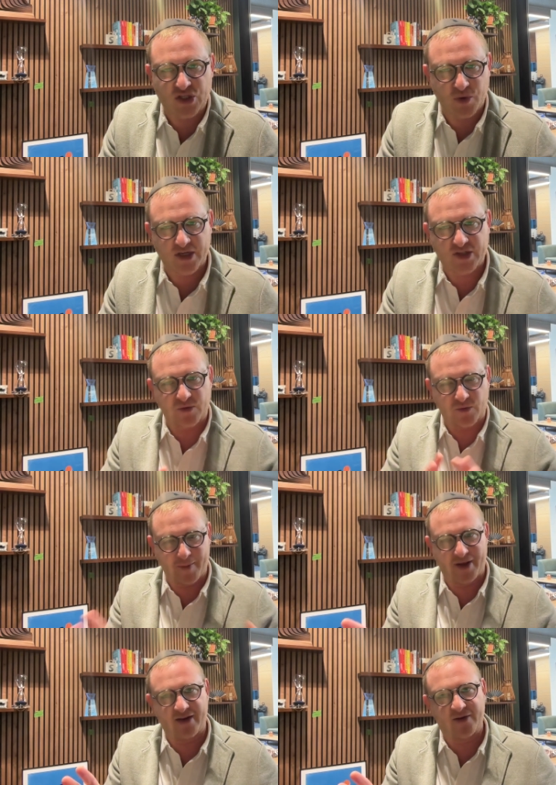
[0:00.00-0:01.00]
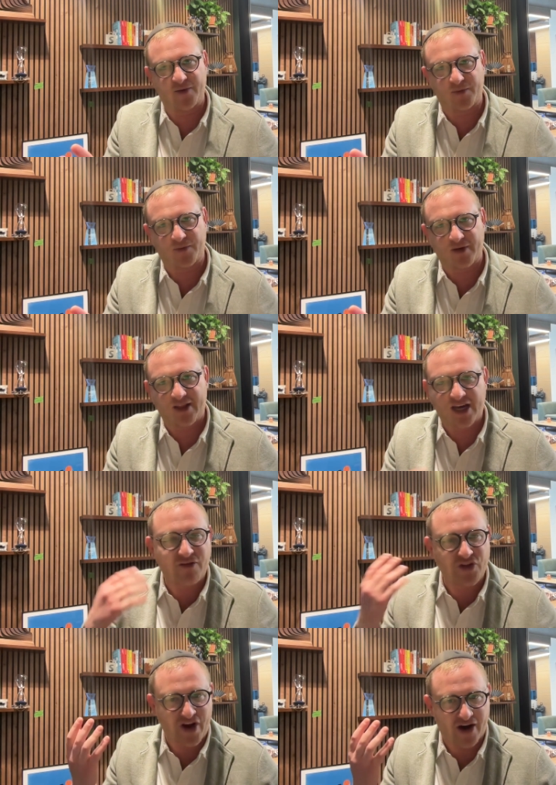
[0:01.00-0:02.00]
Jewish women who they
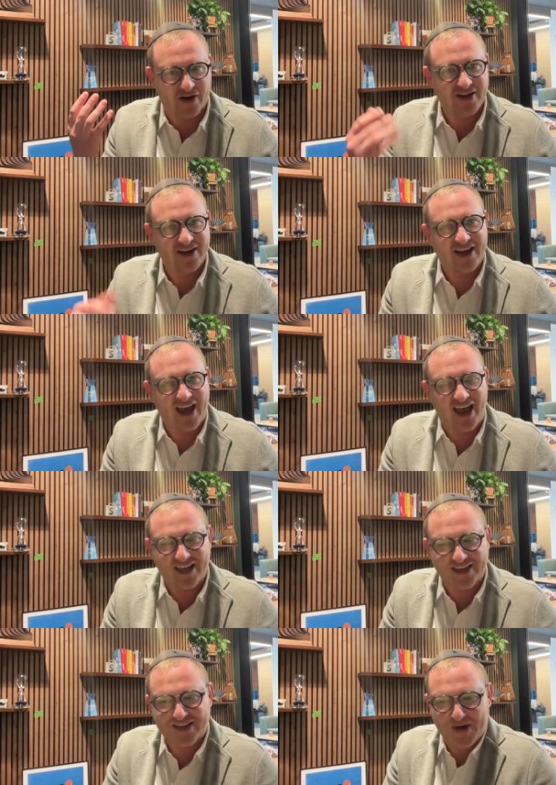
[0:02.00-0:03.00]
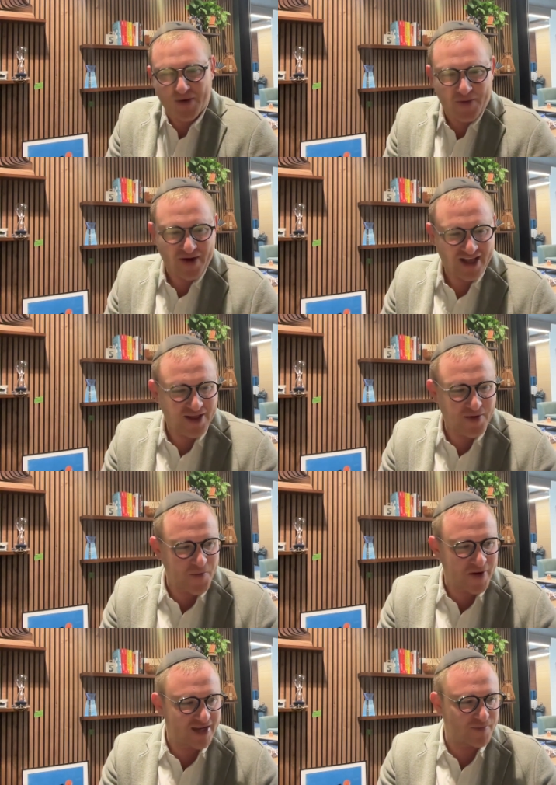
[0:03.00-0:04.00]
cover their hair and so
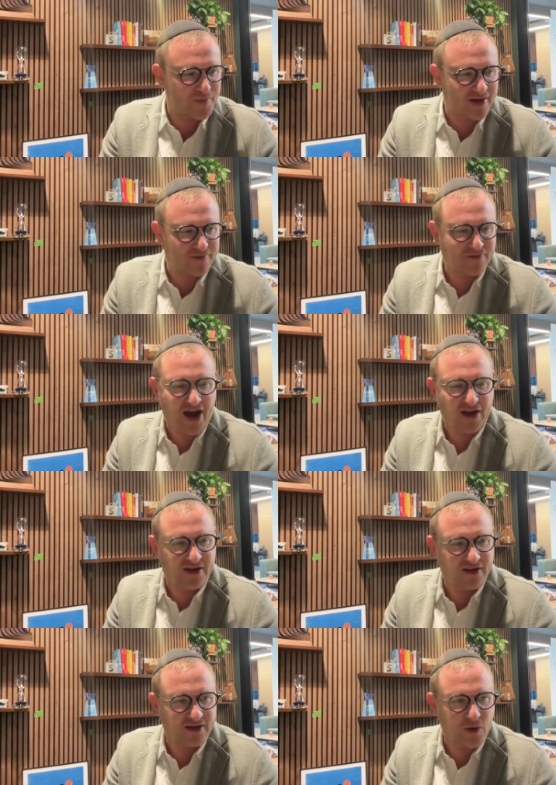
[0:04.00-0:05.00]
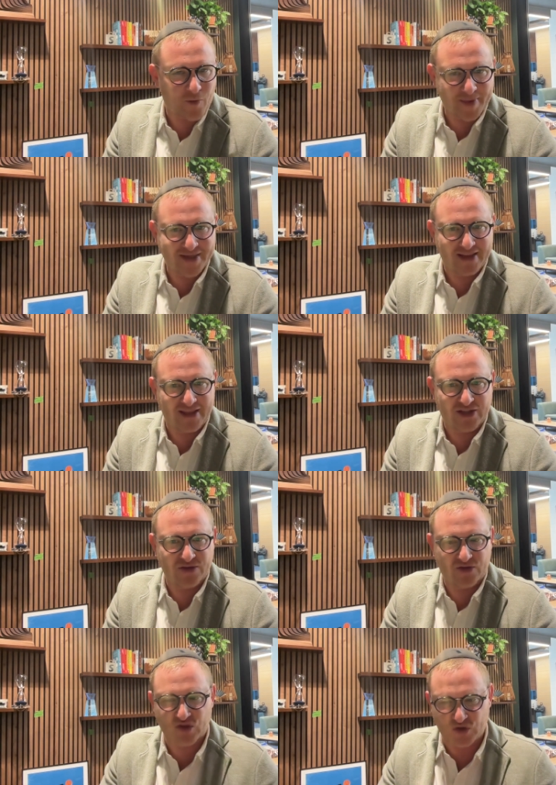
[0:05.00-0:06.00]
we, we found a website that
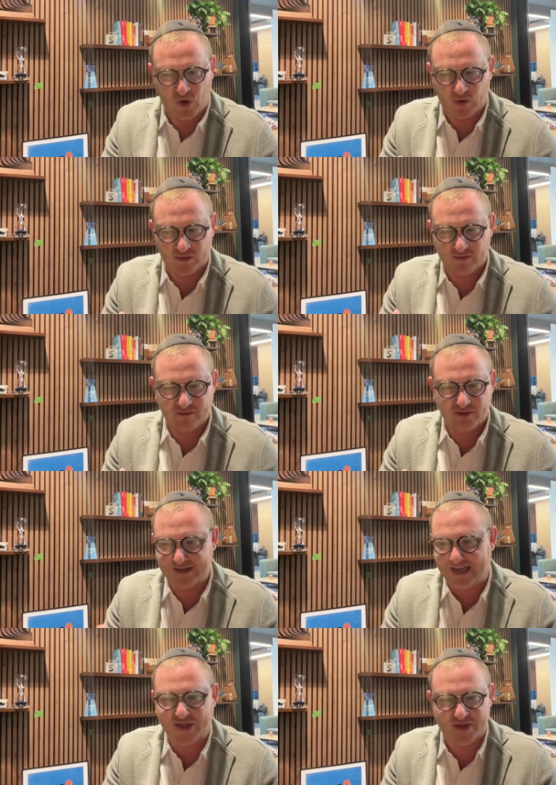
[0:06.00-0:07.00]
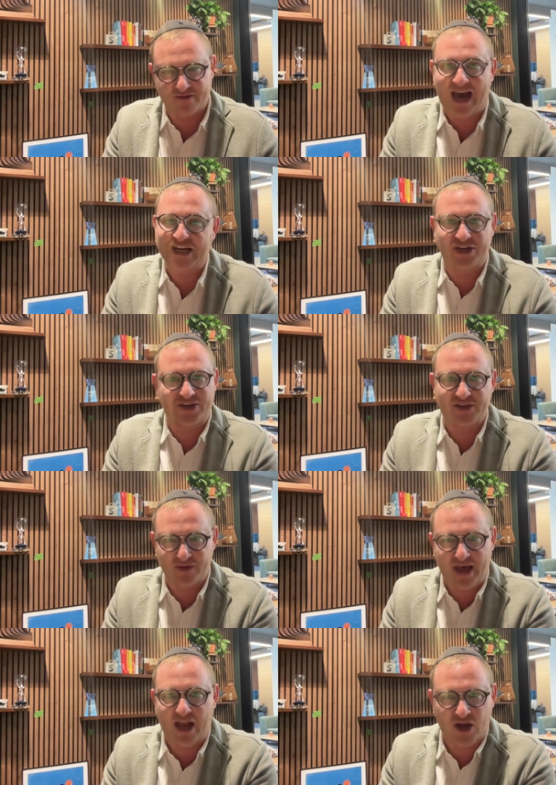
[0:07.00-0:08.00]
sold accessories and fashion
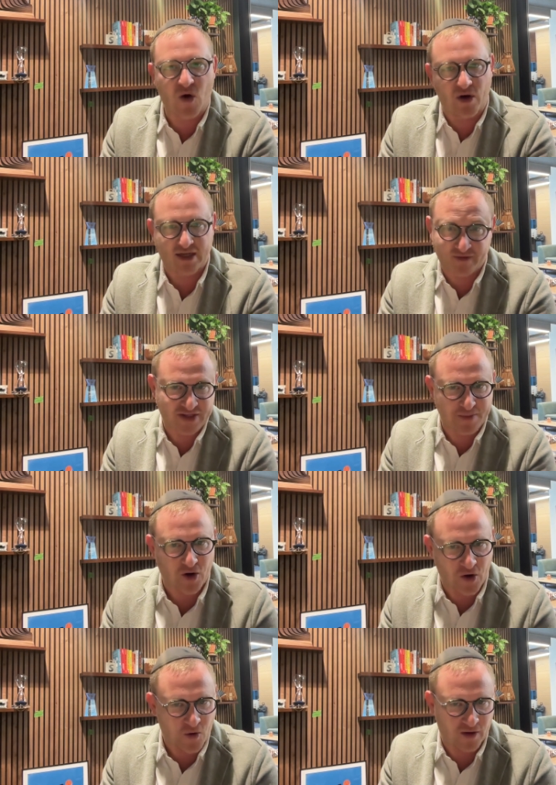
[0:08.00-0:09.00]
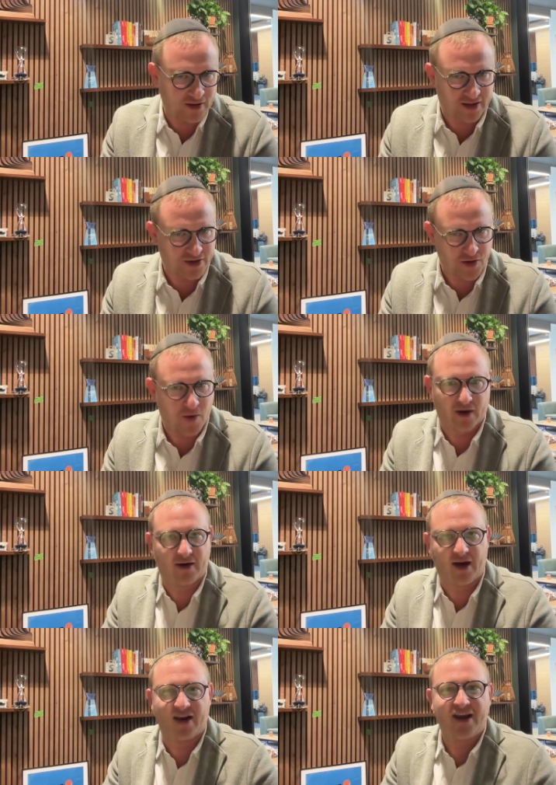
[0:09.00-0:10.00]
to that cohort. It's a very small cohort, like in New York,
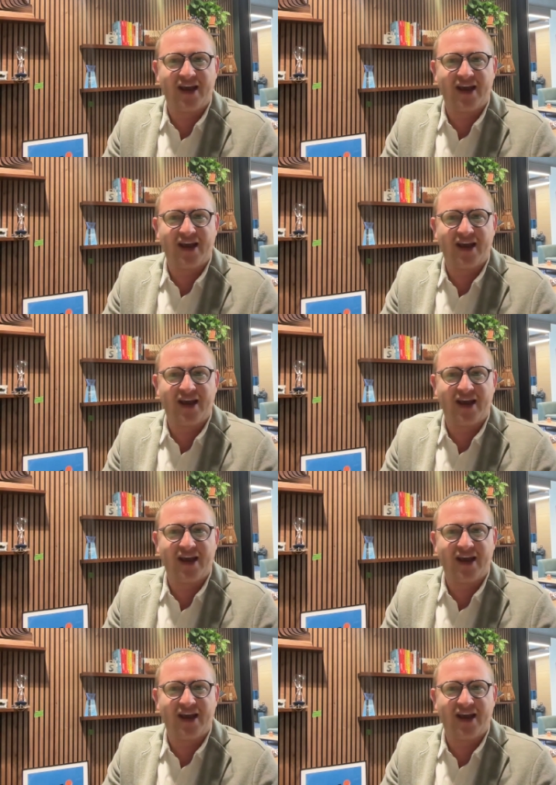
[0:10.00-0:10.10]
right?